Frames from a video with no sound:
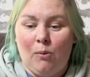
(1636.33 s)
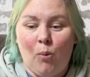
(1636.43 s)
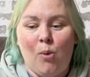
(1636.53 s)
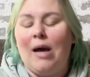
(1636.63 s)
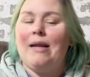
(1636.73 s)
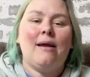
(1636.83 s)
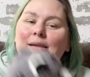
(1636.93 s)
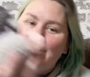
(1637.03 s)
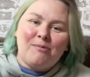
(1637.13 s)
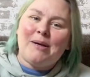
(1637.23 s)
why
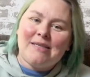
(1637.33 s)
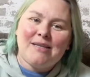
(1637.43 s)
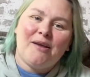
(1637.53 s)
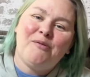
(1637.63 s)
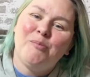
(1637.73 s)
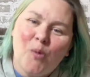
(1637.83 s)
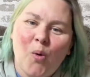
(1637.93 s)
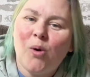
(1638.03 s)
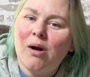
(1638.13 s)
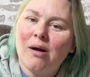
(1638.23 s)
not give myself
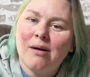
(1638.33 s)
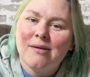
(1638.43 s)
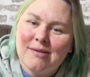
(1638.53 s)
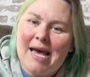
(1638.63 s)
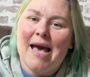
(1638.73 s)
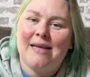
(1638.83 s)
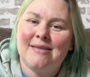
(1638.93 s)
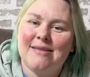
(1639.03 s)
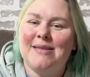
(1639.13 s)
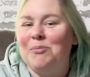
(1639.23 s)
more
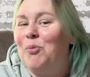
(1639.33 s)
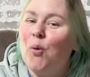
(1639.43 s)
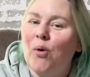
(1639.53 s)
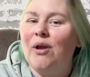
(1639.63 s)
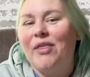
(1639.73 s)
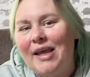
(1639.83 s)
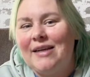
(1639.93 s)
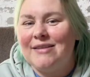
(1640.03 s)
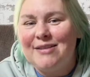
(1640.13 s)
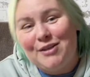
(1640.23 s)
tasks and more
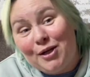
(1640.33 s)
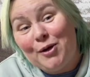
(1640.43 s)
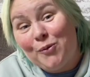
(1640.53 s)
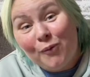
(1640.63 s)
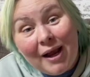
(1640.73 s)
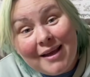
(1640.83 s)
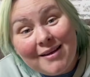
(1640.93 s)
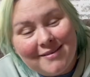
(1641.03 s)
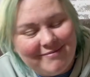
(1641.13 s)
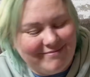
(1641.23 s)
things to do, right?